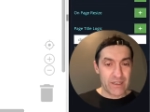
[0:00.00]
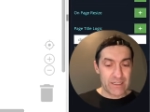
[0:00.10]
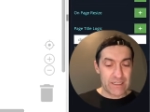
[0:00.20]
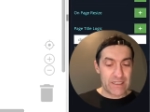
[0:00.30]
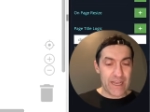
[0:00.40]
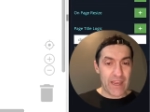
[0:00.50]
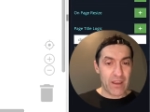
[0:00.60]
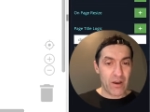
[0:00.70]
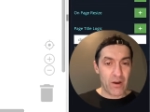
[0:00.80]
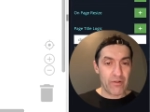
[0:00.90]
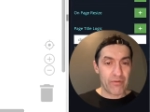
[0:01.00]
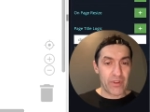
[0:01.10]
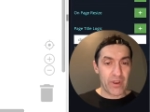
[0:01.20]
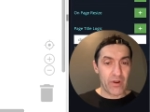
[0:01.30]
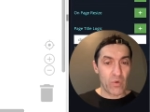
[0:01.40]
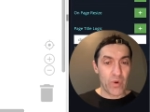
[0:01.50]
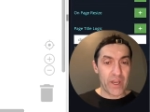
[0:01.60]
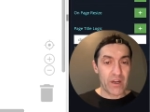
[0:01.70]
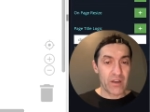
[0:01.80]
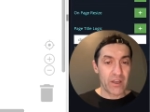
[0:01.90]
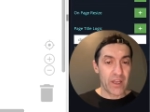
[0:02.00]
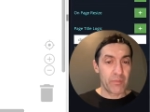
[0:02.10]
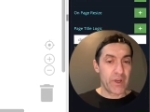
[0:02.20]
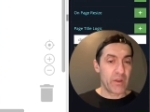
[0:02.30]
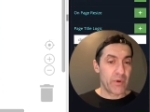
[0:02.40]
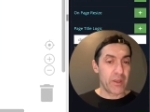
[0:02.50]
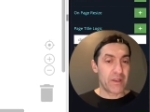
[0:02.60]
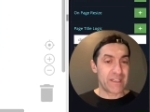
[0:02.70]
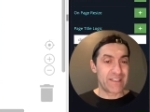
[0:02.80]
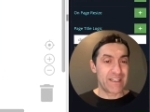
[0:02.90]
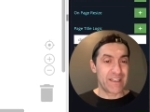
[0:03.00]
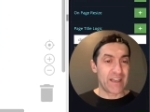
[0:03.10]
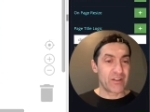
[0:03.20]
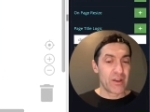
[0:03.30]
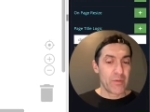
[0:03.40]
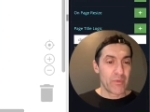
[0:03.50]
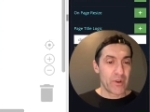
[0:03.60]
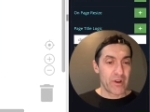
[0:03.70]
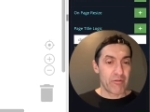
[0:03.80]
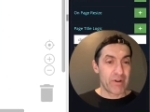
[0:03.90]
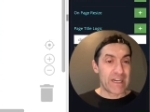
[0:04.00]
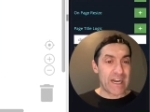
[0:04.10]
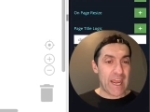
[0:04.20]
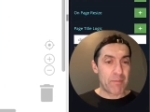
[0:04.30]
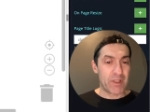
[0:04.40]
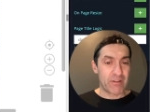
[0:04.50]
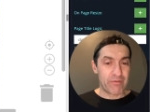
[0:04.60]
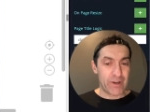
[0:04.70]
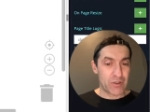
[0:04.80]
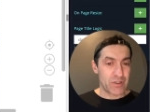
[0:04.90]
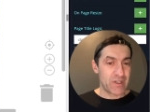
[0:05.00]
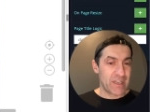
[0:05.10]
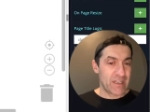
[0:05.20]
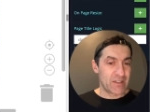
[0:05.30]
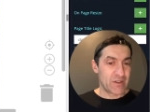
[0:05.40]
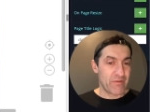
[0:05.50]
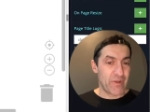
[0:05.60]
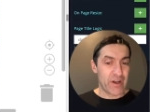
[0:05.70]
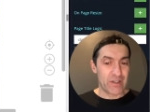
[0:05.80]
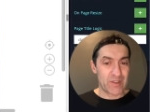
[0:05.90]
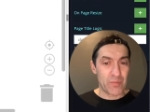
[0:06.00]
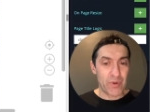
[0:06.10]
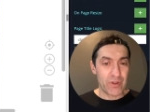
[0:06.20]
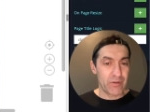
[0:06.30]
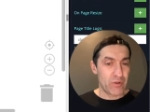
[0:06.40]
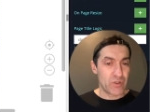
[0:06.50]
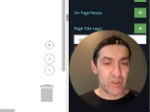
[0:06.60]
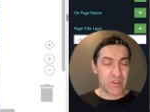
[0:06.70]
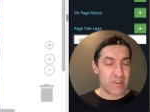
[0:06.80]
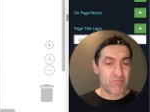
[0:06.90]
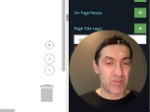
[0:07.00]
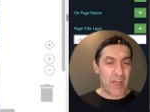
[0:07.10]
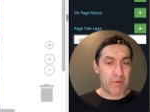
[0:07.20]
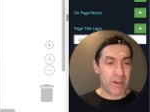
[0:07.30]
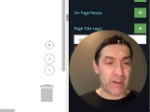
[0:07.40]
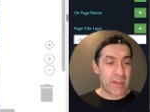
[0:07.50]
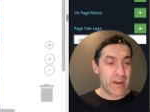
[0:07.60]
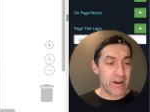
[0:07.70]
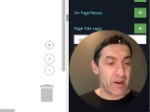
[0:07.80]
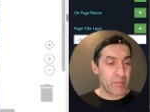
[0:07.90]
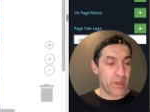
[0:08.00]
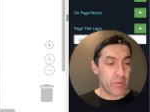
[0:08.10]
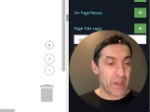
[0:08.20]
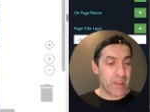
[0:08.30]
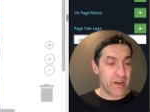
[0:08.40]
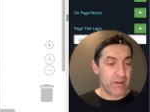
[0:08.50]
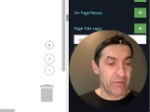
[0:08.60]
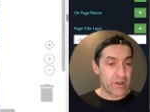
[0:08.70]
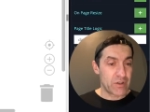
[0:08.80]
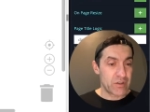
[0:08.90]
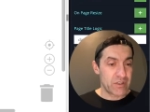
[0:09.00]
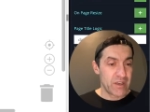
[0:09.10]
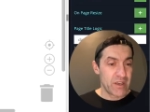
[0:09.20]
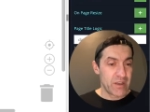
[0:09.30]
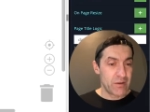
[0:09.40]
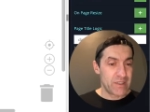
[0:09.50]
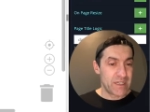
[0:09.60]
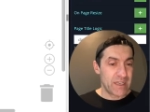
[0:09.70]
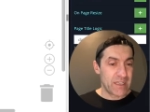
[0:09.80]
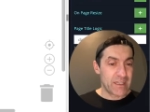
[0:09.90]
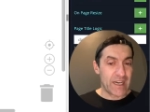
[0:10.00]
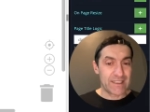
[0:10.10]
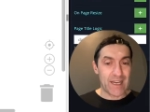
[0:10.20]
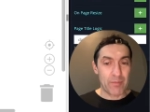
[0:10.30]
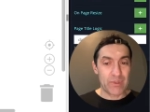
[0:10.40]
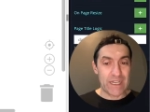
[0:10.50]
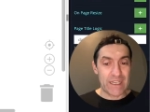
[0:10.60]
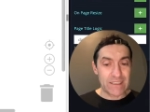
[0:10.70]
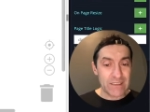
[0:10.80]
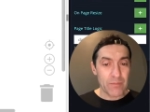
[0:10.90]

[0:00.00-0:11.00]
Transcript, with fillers: day of the week. And by the way, you can see that uh, renaming the function is very simple. You just type it in here and by the way here in functions you see it got updated